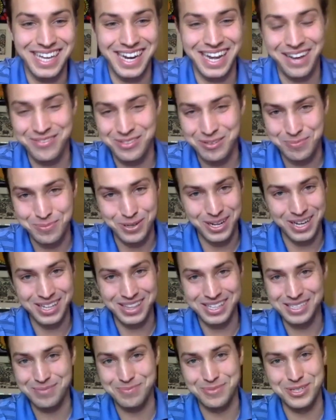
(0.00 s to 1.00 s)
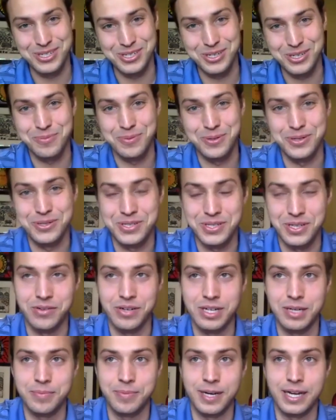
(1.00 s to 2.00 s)
I have to put on this mature
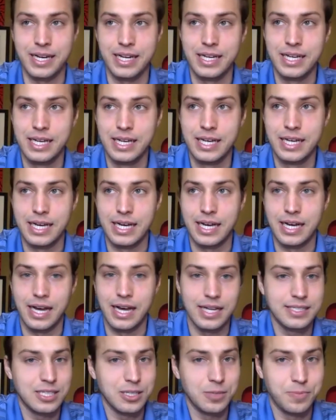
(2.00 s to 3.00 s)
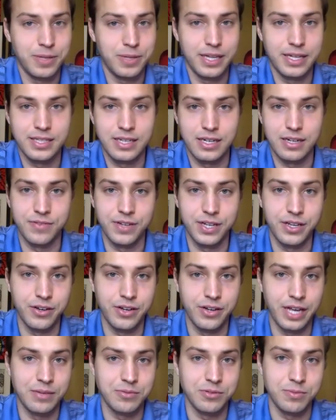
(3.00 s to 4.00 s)
persona, but uh, I still play a ton of video
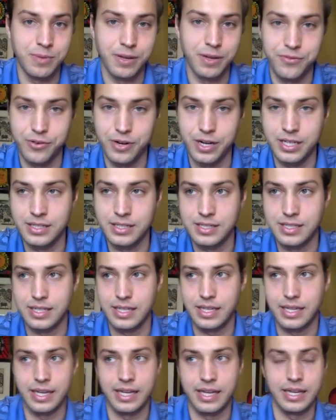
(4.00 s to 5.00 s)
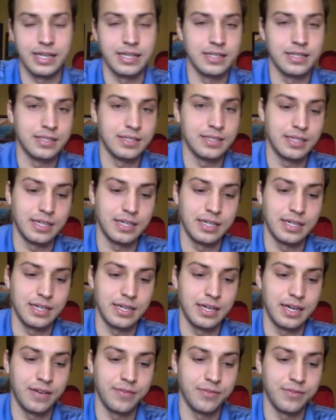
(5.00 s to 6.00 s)
games with my friends, and uh,
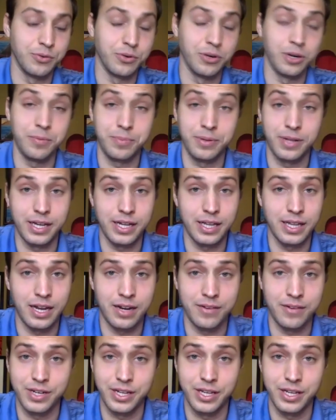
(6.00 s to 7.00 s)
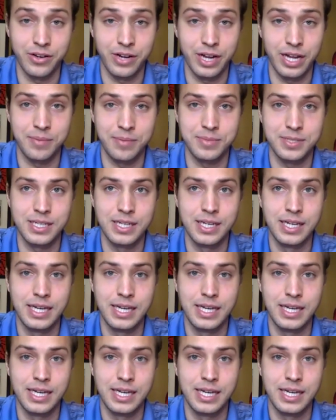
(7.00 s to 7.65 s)
I've grew up playing a lot of video games.